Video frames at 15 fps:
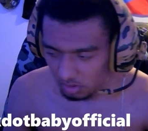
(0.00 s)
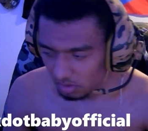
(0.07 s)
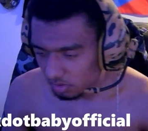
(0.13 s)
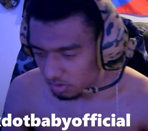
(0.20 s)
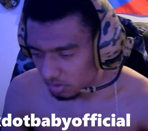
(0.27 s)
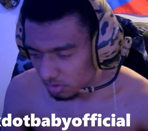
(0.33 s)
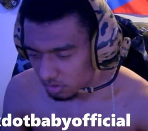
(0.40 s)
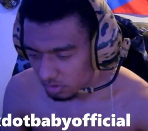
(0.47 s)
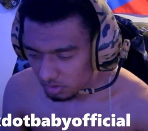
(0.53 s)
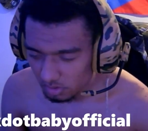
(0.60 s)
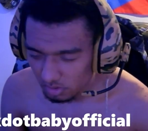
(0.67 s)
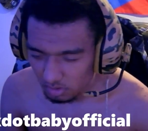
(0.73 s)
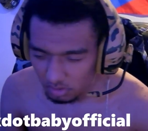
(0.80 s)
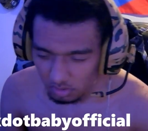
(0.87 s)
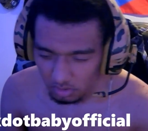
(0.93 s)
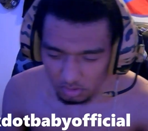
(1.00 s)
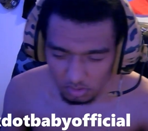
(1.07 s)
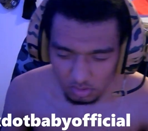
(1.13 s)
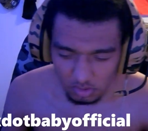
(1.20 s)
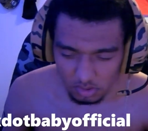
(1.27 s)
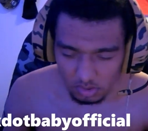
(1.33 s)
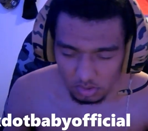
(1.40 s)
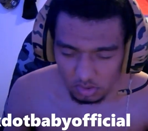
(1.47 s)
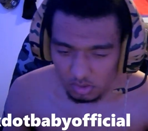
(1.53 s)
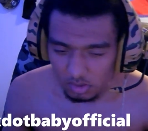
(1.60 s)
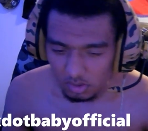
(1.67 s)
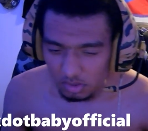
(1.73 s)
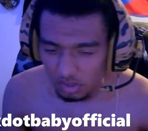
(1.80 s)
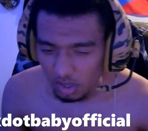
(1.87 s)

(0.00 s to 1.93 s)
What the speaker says: Nobody speaks.